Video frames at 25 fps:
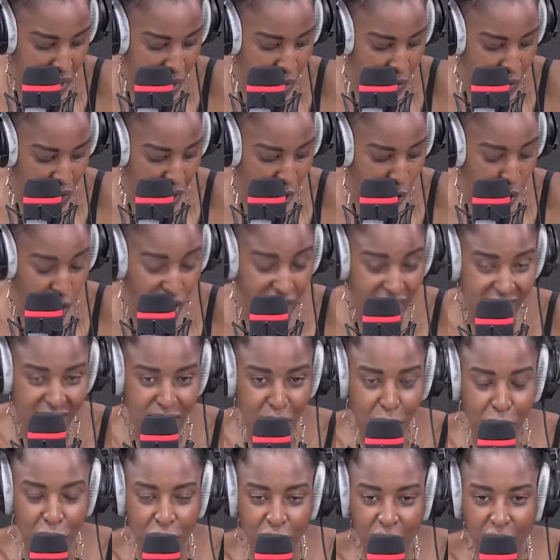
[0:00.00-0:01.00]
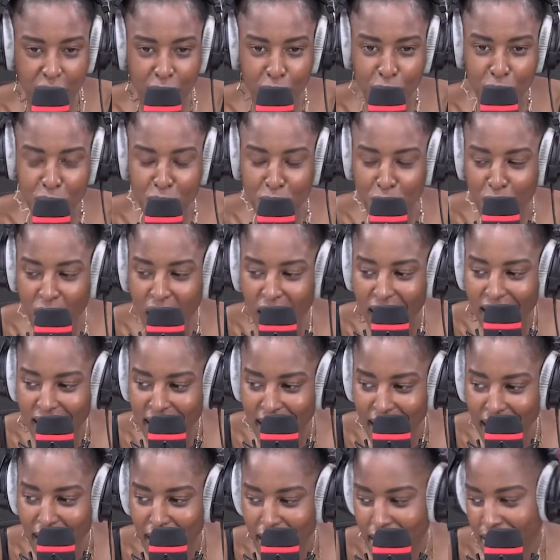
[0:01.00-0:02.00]
of the iconic Safari
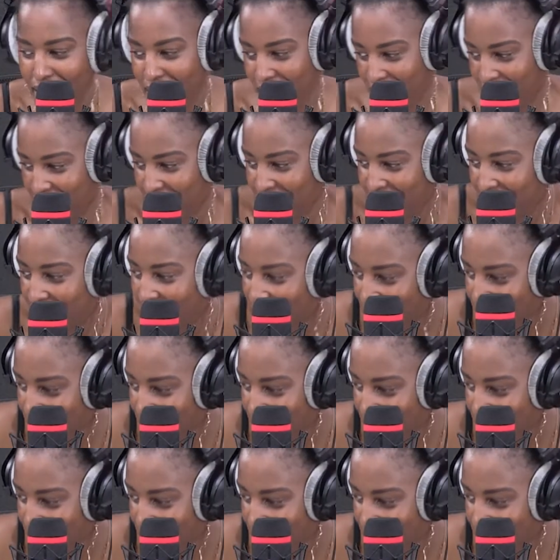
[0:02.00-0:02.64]
Rally. Yes.